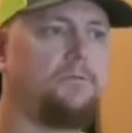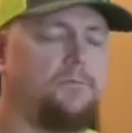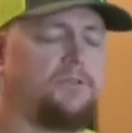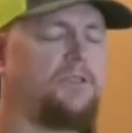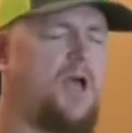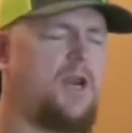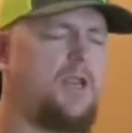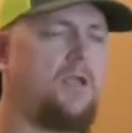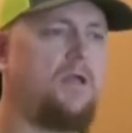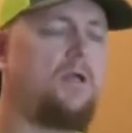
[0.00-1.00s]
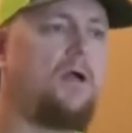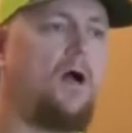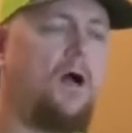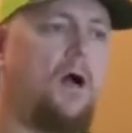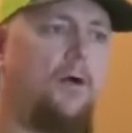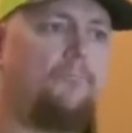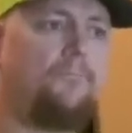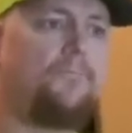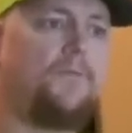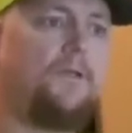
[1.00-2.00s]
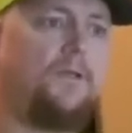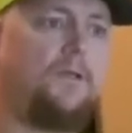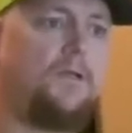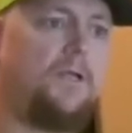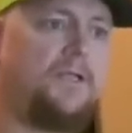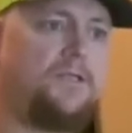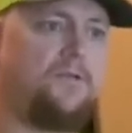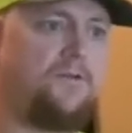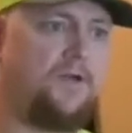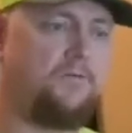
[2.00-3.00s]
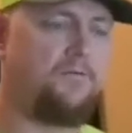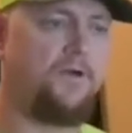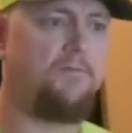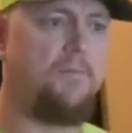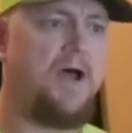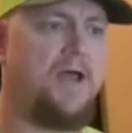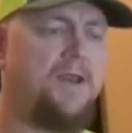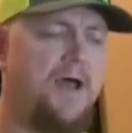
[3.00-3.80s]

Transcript: or Scotty. Um, he's a dear friend of mine.